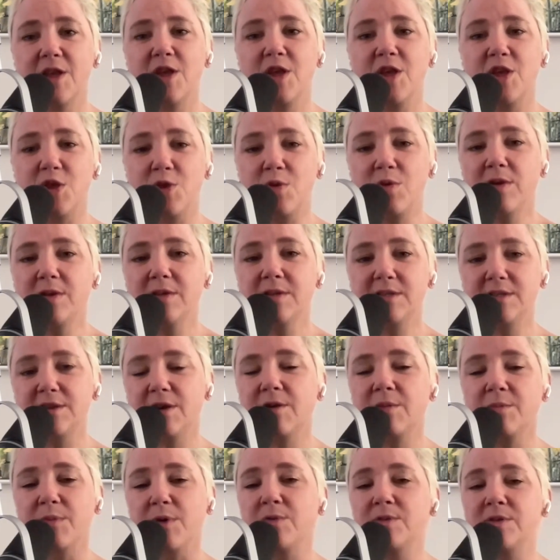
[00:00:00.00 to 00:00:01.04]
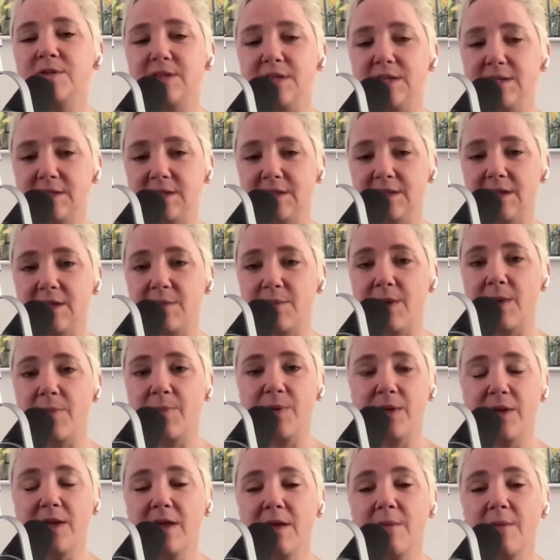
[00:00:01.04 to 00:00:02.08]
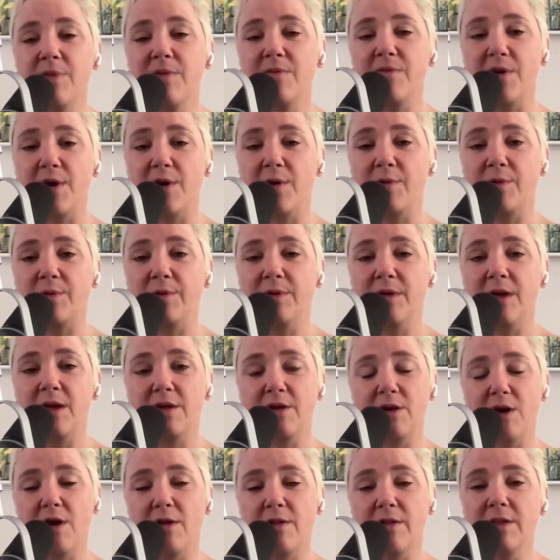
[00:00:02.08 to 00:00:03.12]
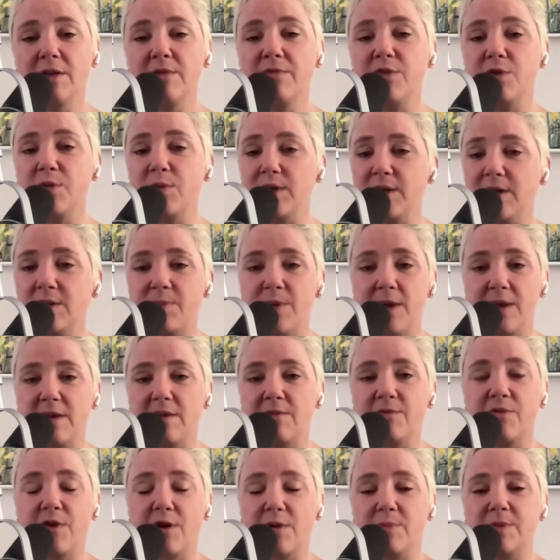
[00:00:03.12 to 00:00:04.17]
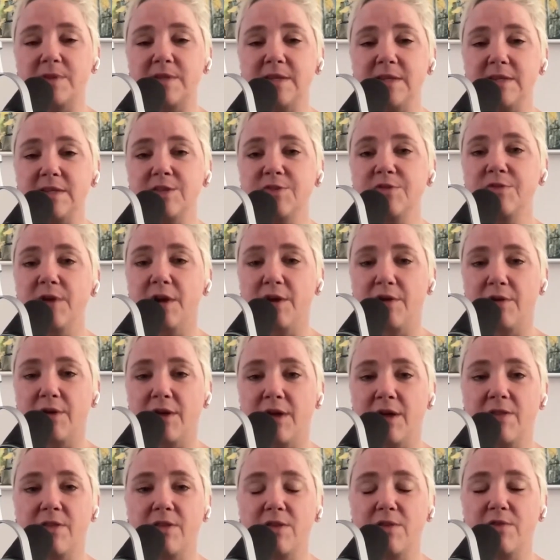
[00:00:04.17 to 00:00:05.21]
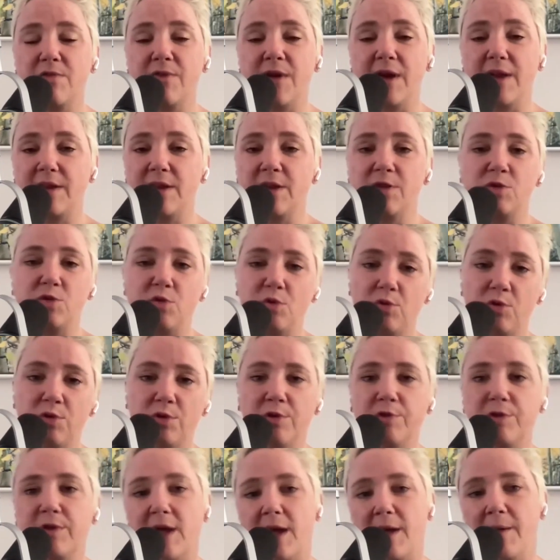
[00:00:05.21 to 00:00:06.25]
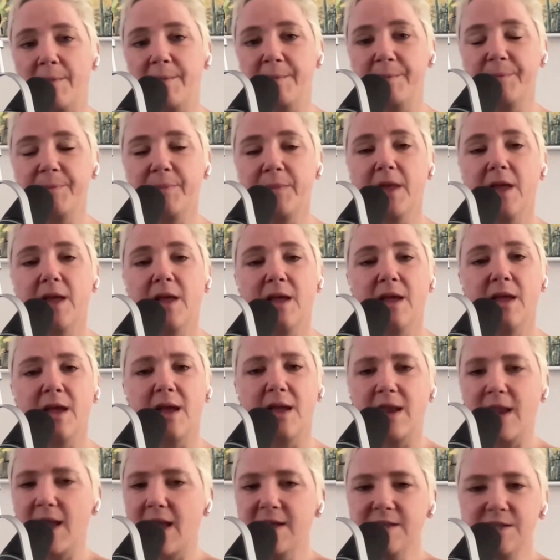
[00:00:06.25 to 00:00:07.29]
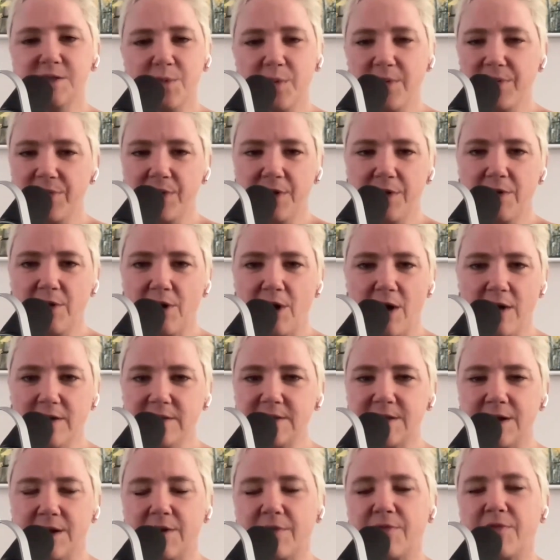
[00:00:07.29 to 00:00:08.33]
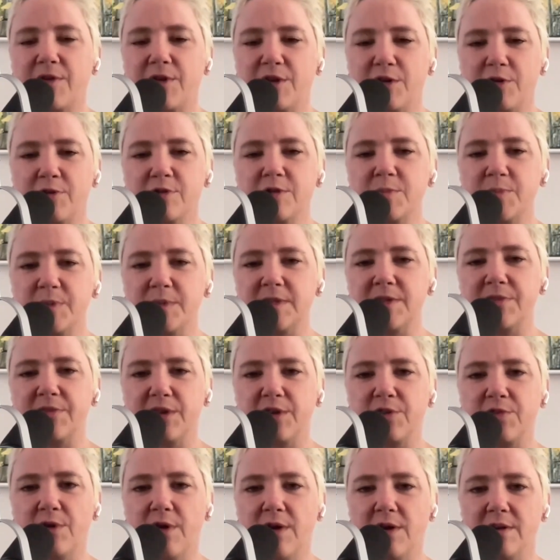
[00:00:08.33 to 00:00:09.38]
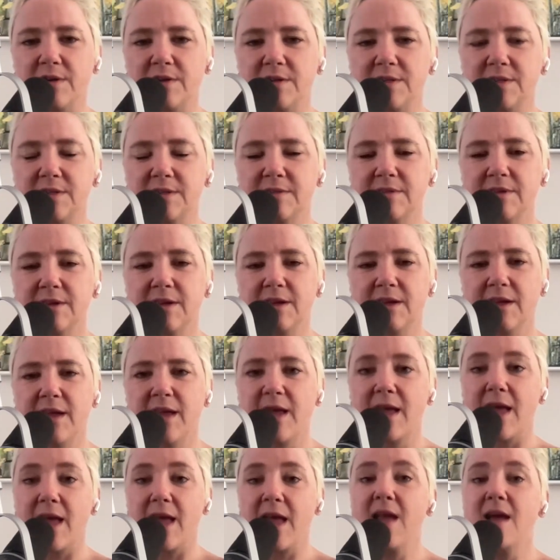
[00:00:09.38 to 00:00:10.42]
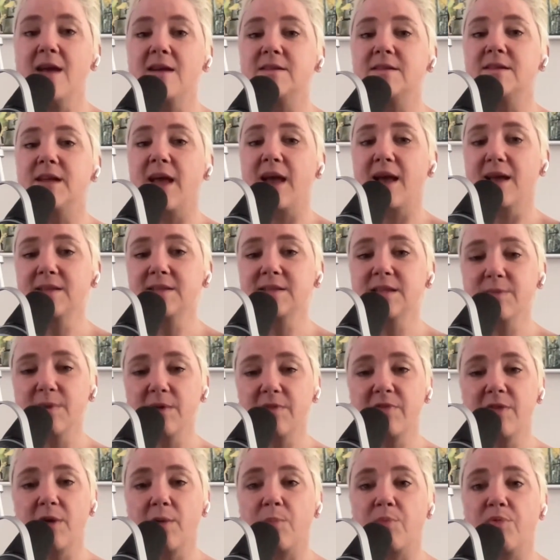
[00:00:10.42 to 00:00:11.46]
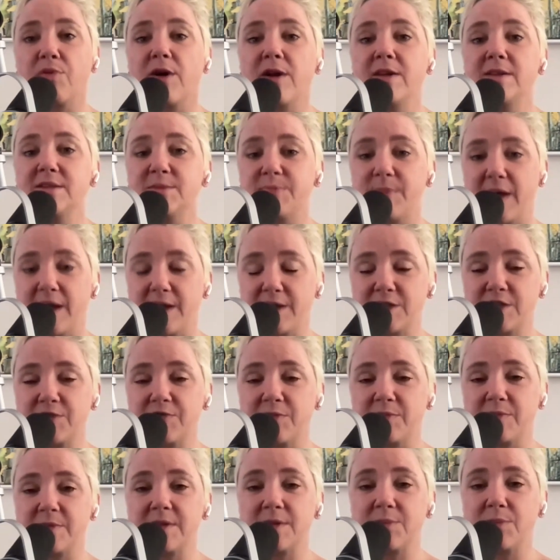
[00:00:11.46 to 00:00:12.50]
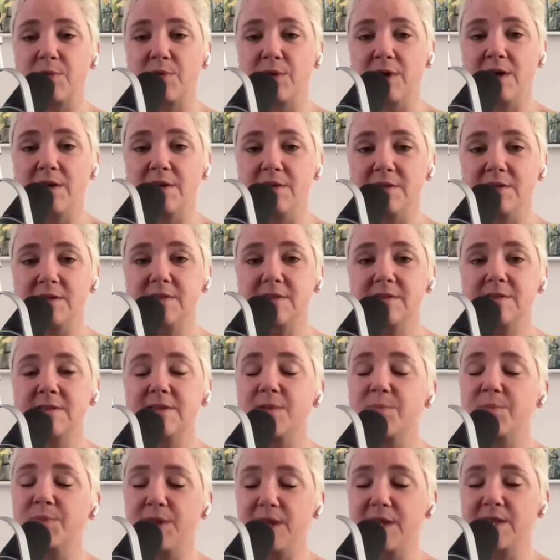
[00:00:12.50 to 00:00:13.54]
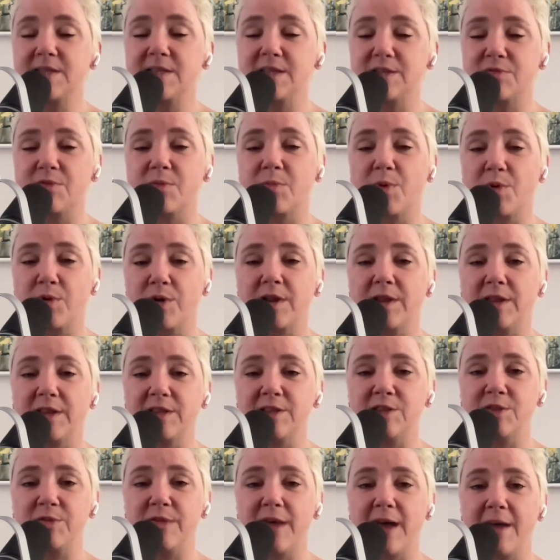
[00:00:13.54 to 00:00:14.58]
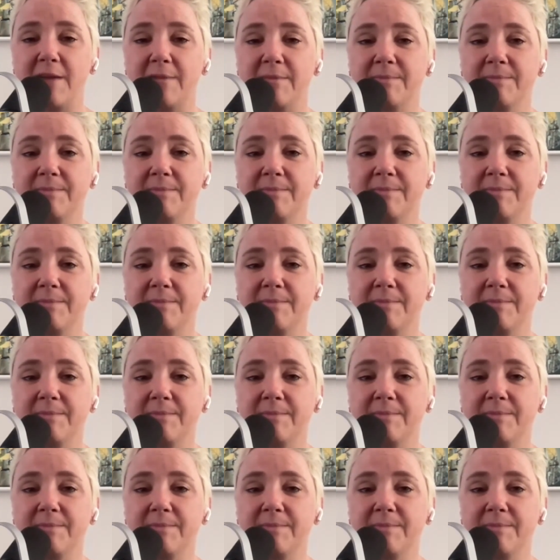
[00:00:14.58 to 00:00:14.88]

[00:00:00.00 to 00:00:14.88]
You can start most easily by picking up the phone and calling a few independent pharmacies in your area that you find on Google or Yelp and ask what their costs are for your specific drugs. And ask them if they'll price match from somewhere else. Some places reportedly do that.